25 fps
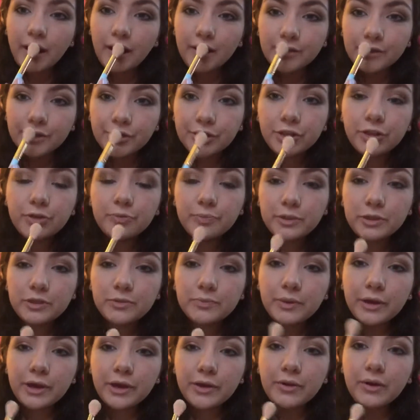on the Cupid's
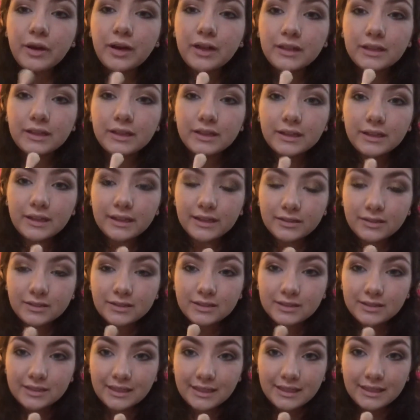bow, a little
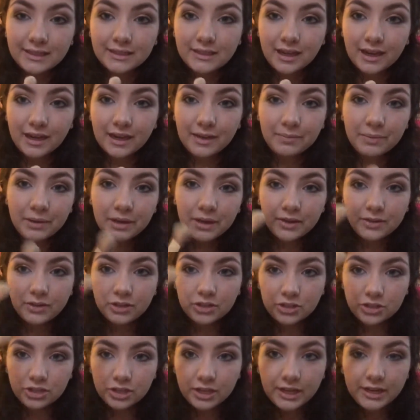teeny tiny bit on the
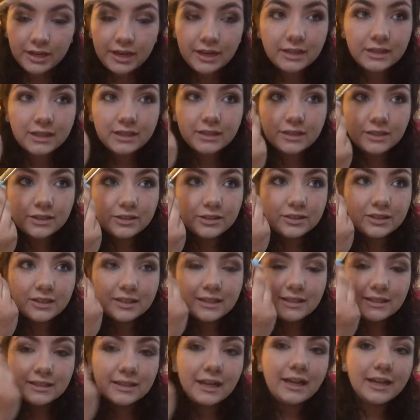chin, and a little
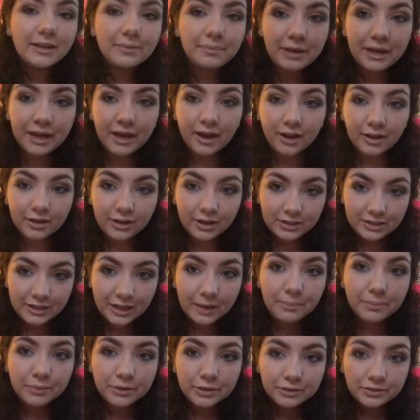teeny tiny bit on our
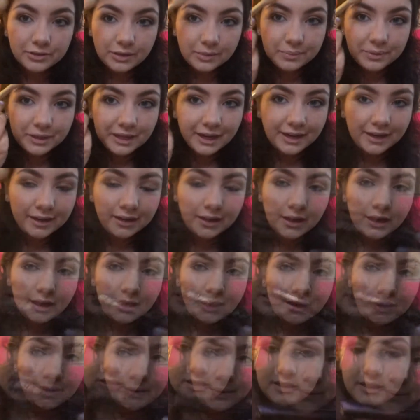temples up here. I
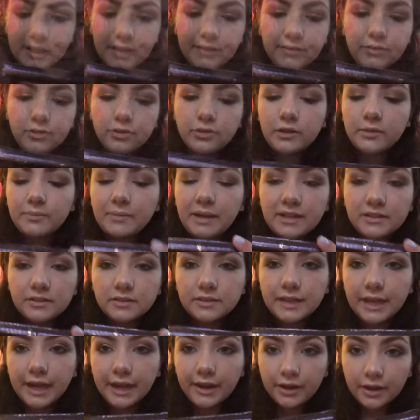wanted to save doing
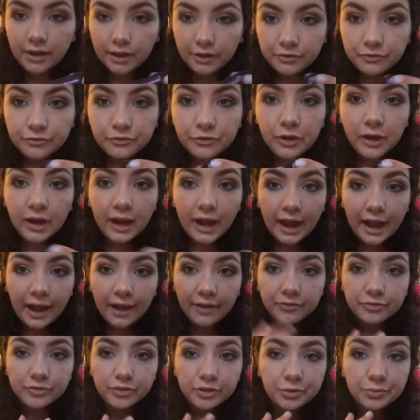mascara for
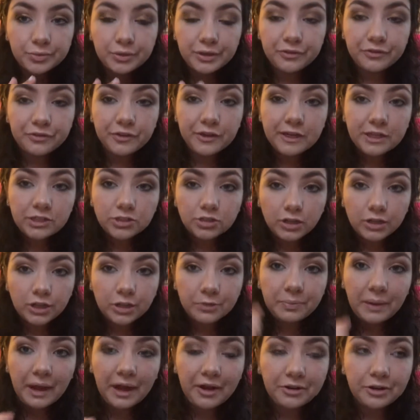after we finish all our
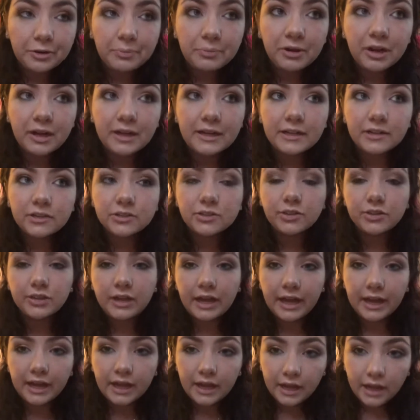powder products so
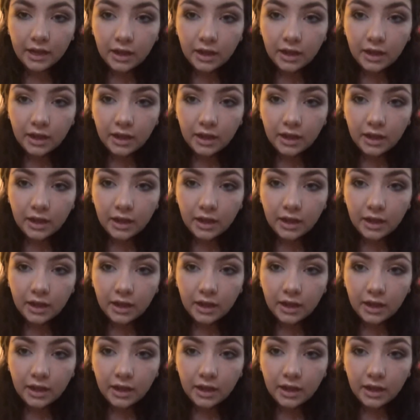that